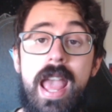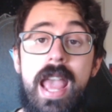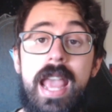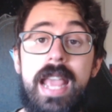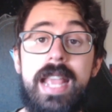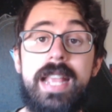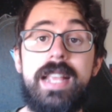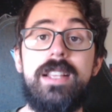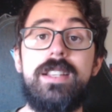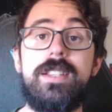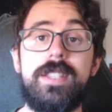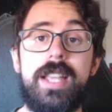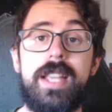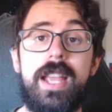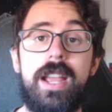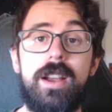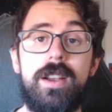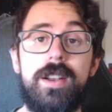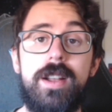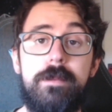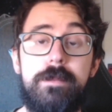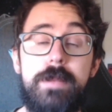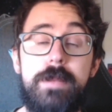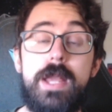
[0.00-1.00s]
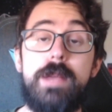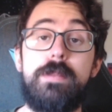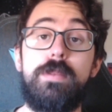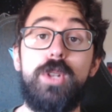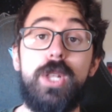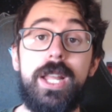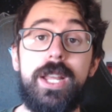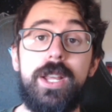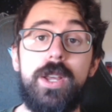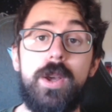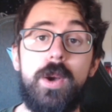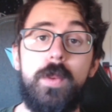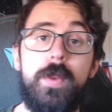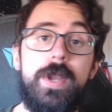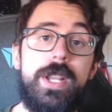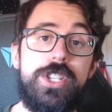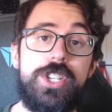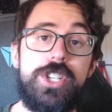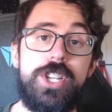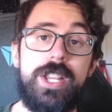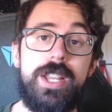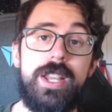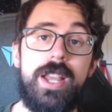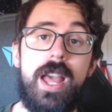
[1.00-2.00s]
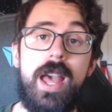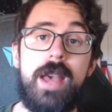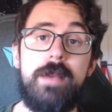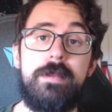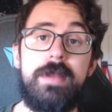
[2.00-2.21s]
He's scared of people like Koichi.